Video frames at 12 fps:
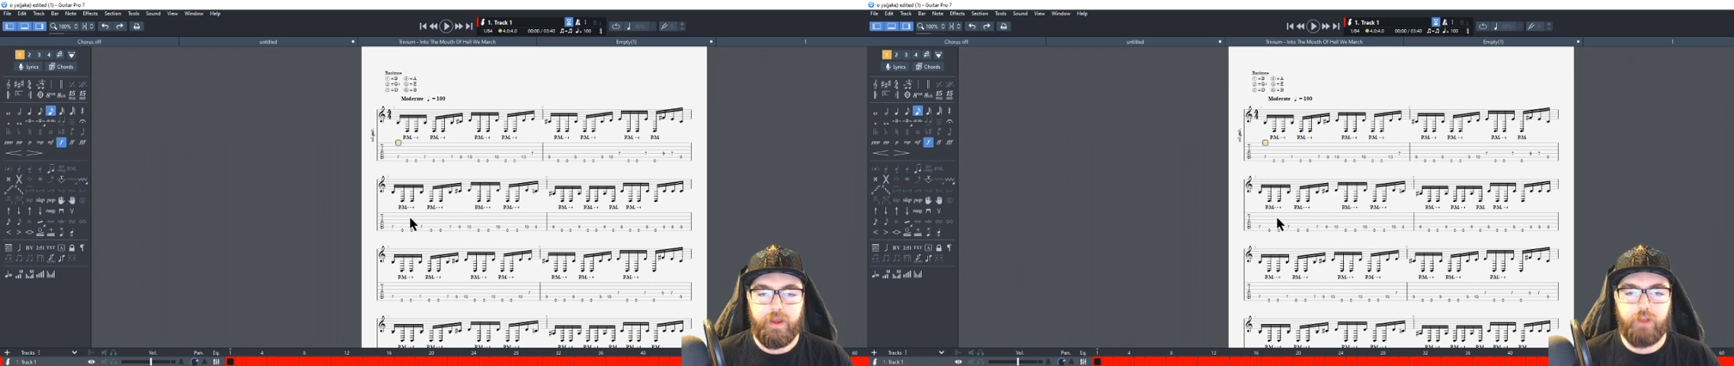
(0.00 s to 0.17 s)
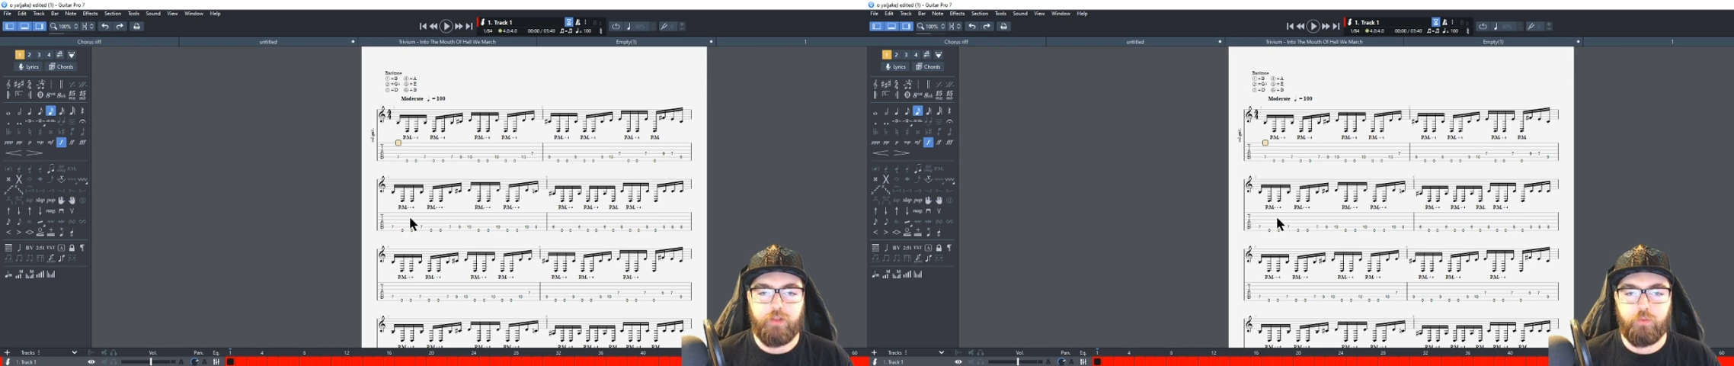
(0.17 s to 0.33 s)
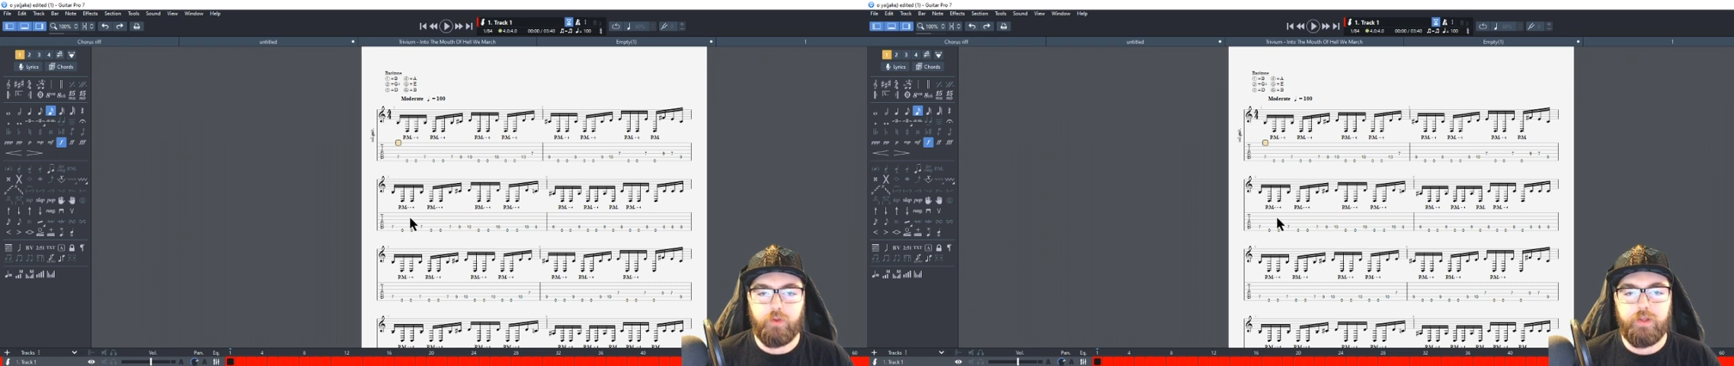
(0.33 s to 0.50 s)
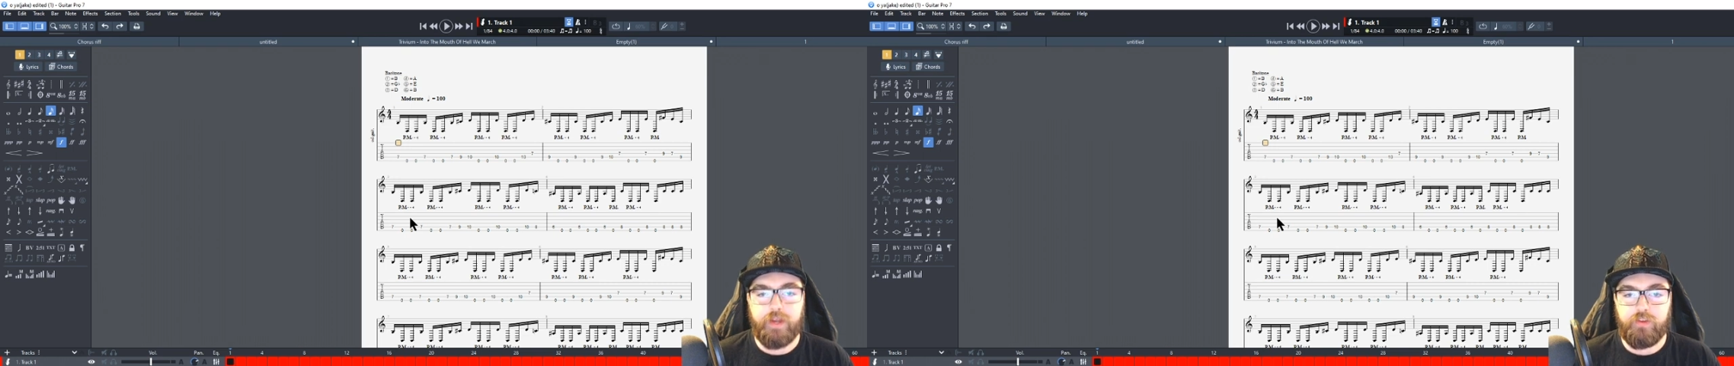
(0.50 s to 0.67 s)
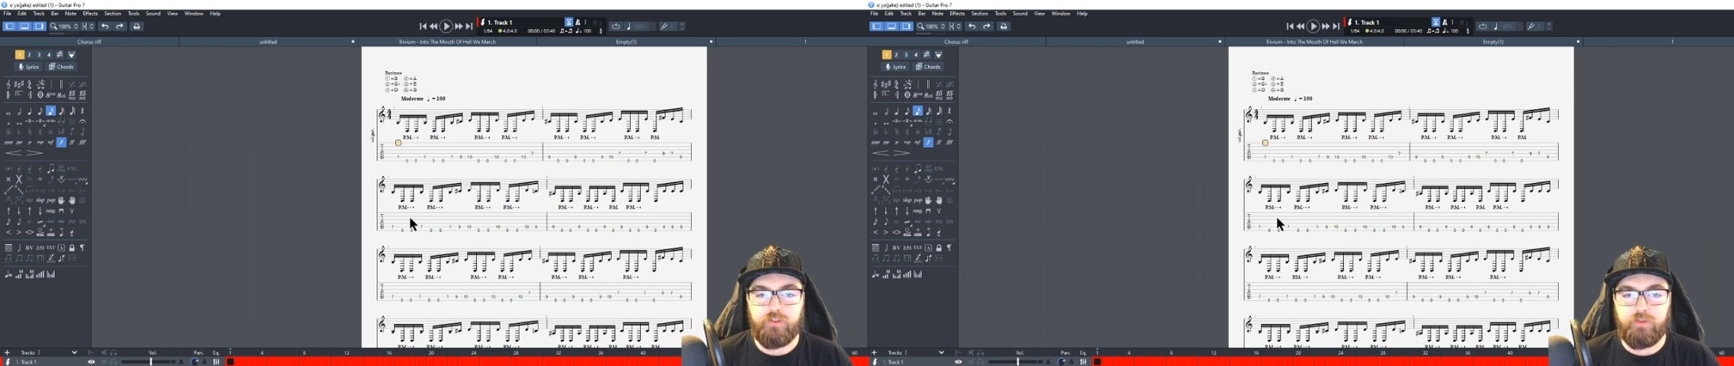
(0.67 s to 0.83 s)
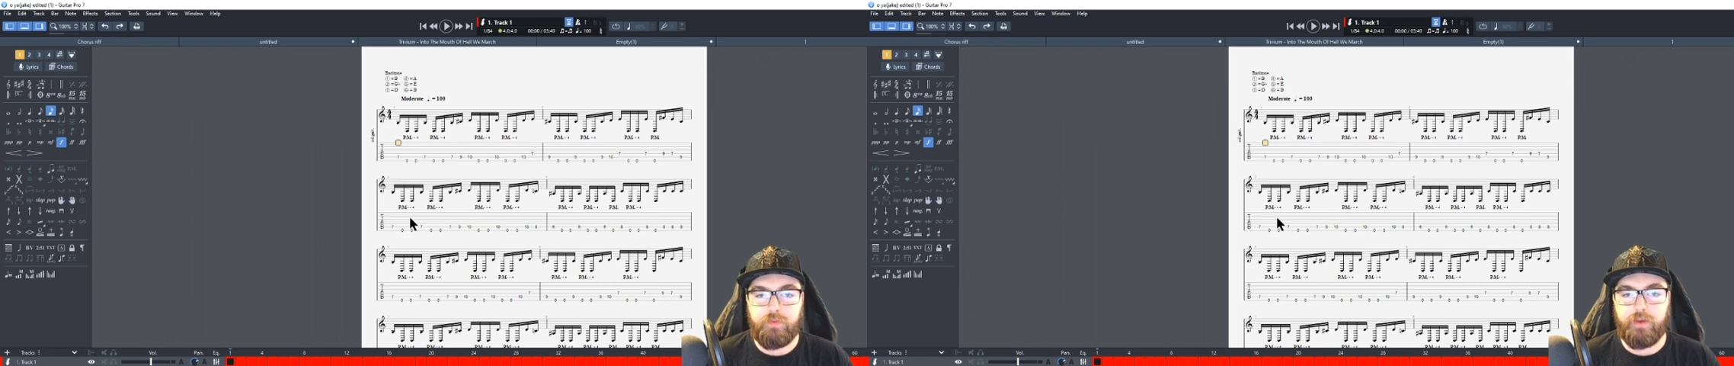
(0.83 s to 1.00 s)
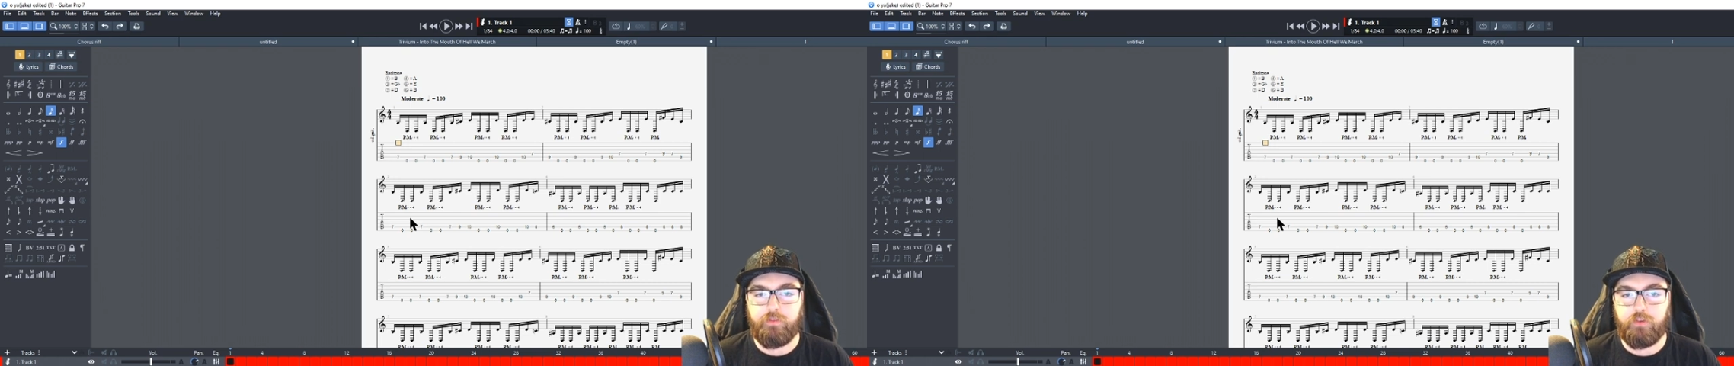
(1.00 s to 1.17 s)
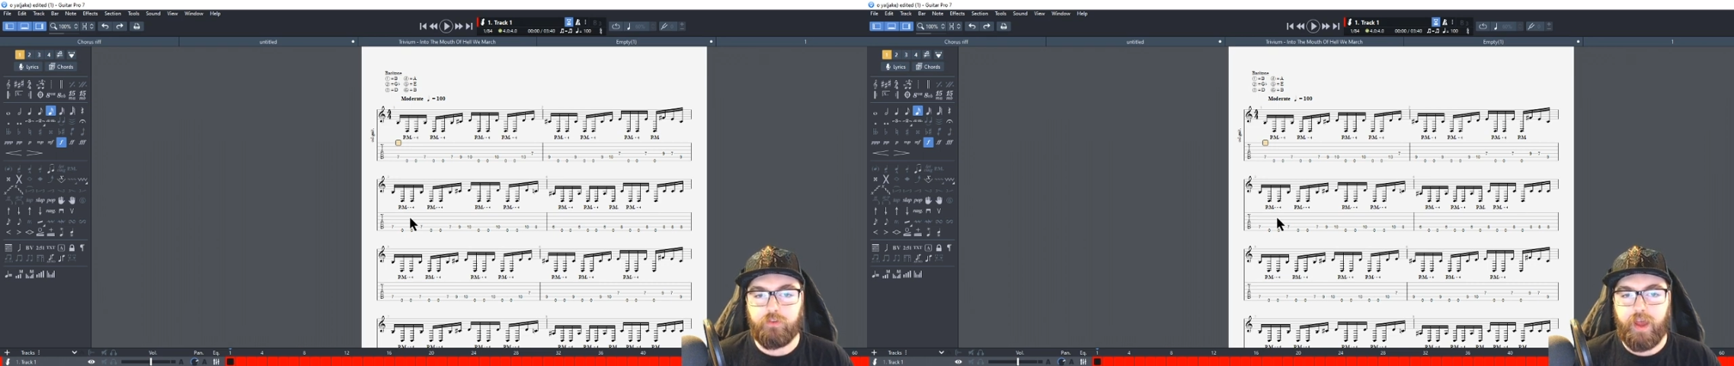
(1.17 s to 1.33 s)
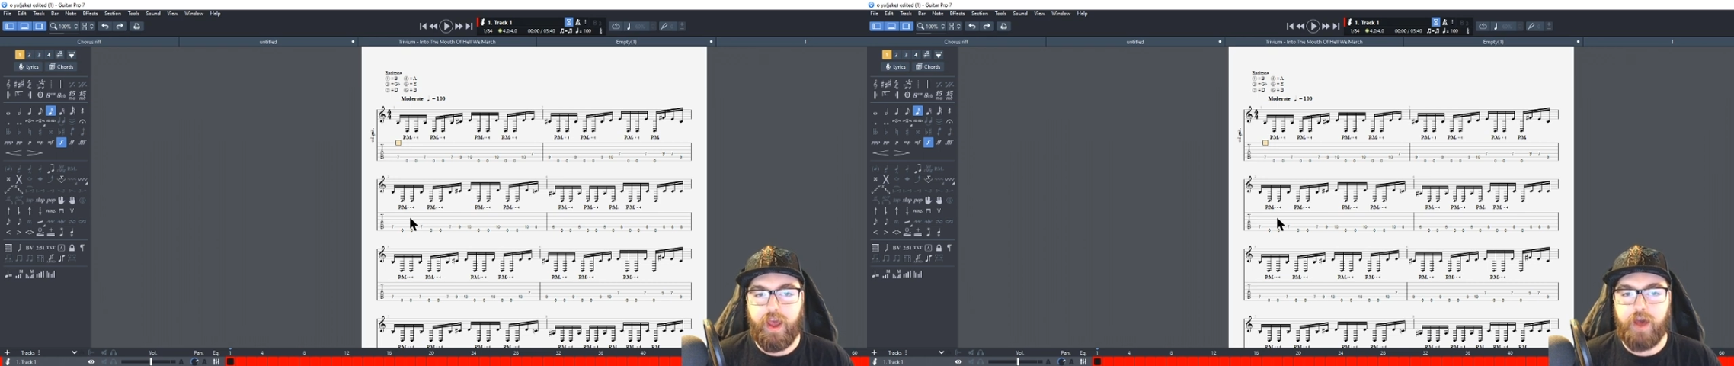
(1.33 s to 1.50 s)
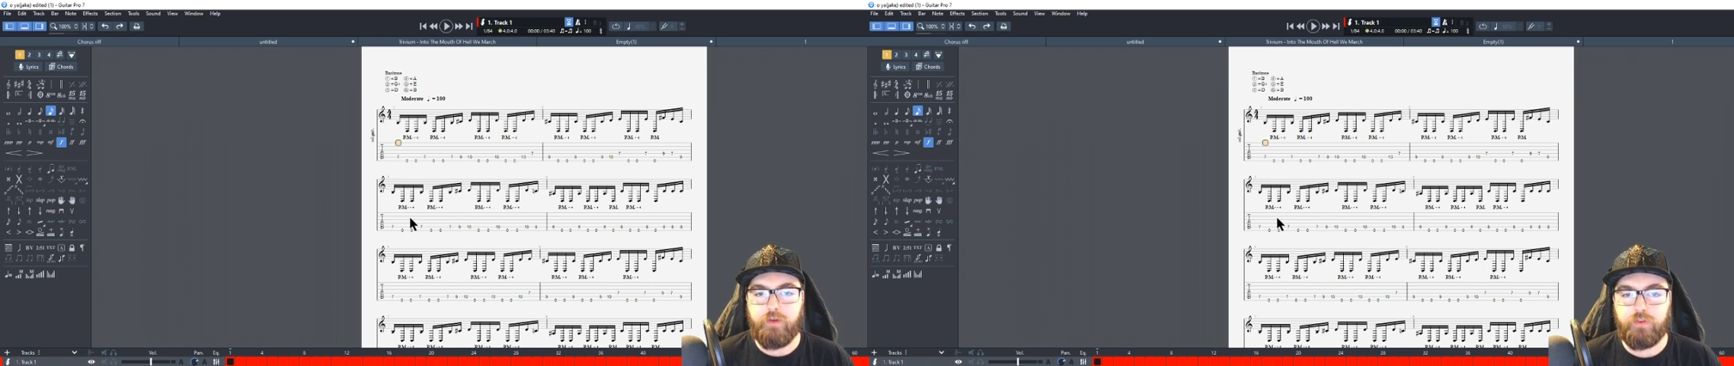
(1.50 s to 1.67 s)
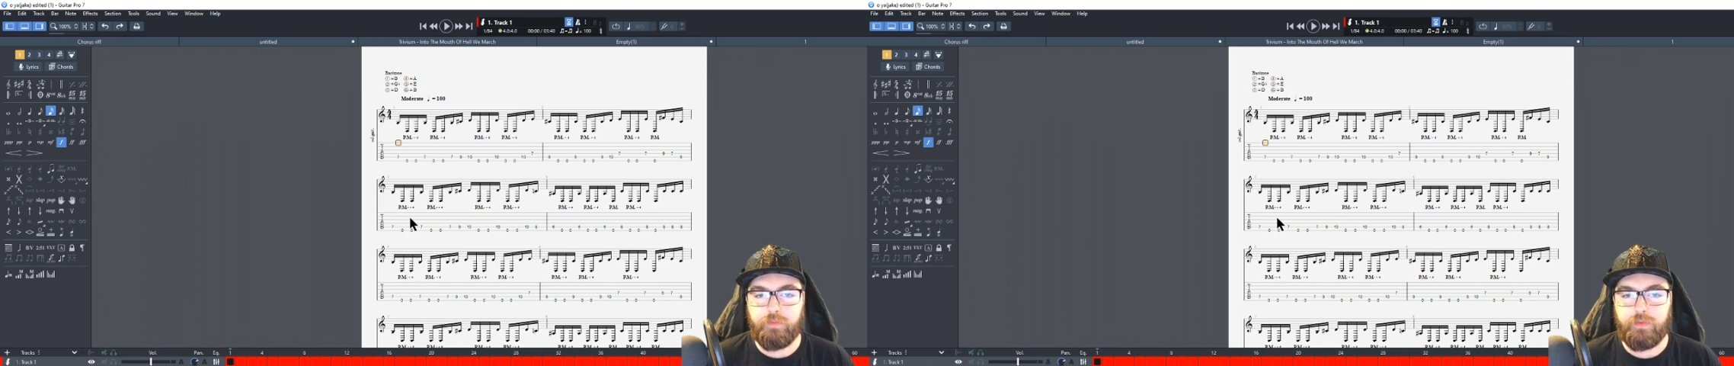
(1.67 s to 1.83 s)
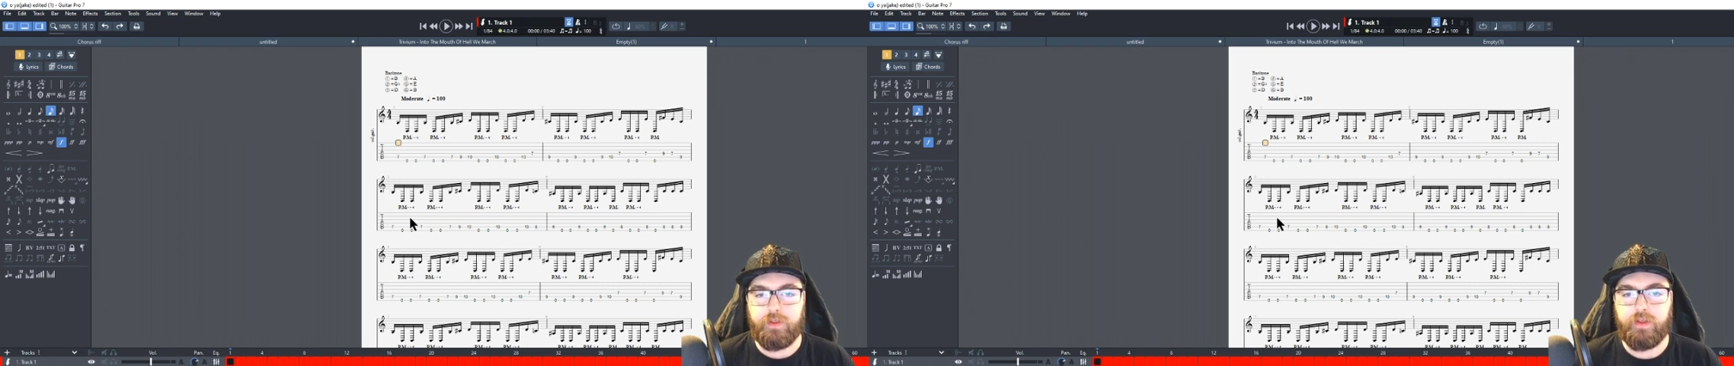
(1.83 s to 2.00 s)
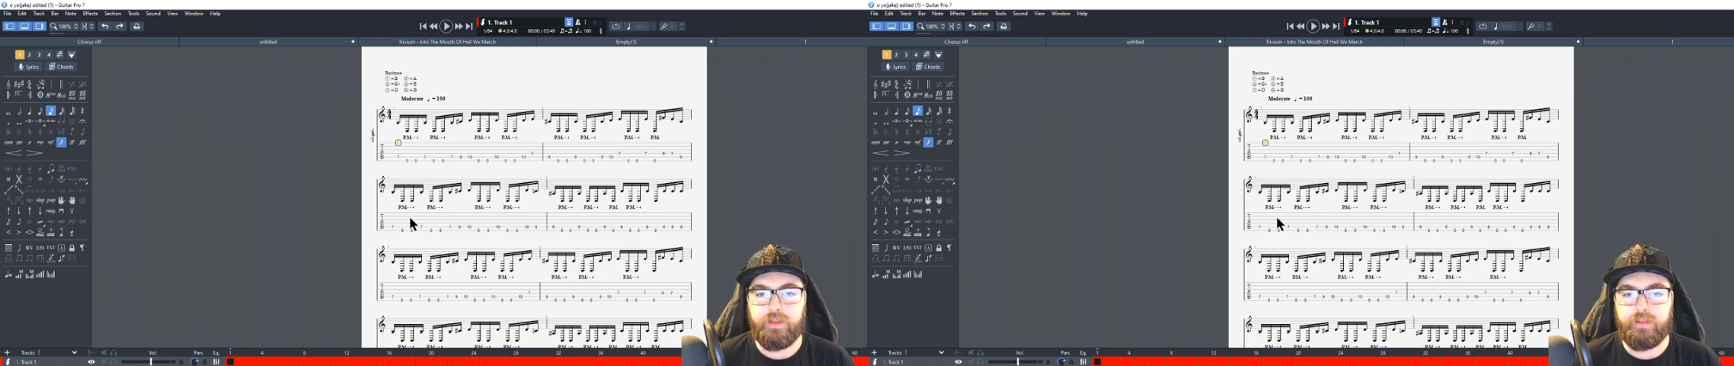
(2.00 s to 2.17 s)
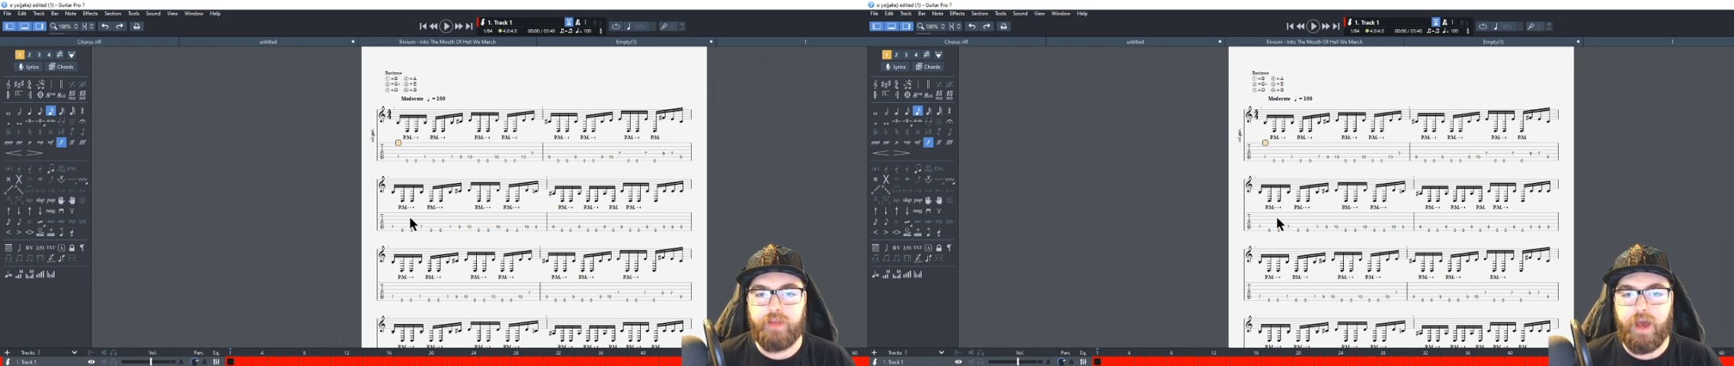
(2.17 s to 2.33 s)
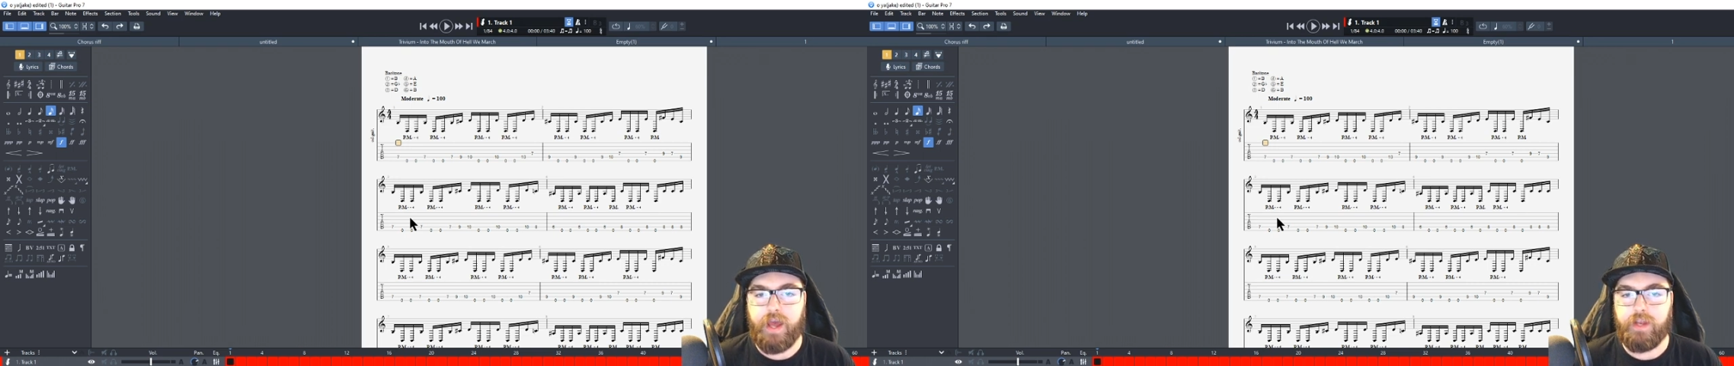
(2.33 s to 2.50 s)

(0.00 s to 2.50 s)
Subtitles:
it's really nice to be able to have something like that,